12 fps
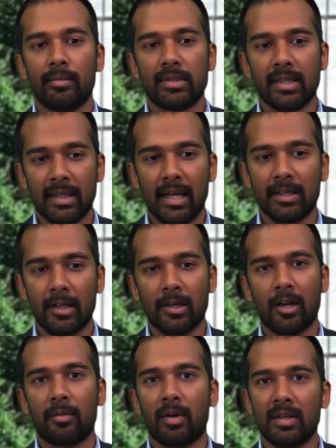Sanatana
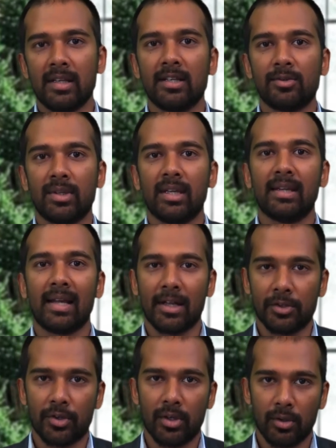Dharma deals with the
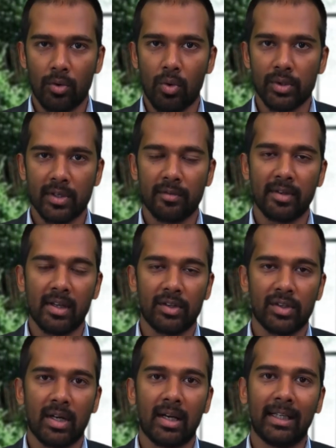natural course of
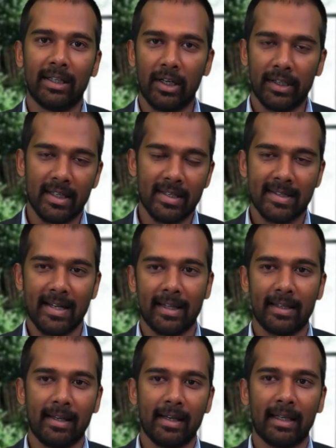nature and
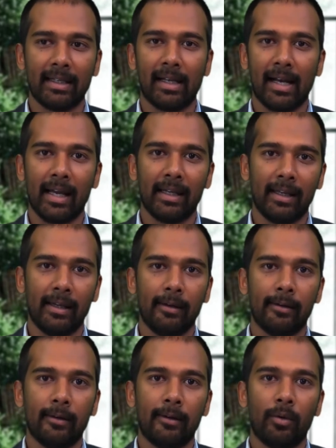understanding and
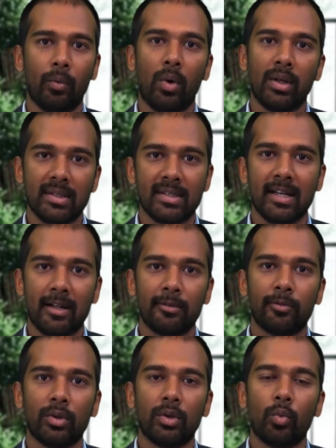aligning
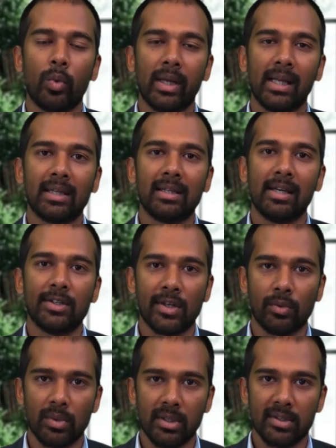oneself with the way that
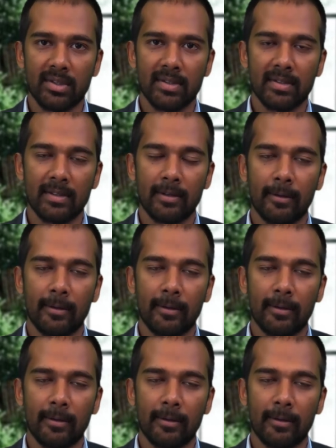nature works.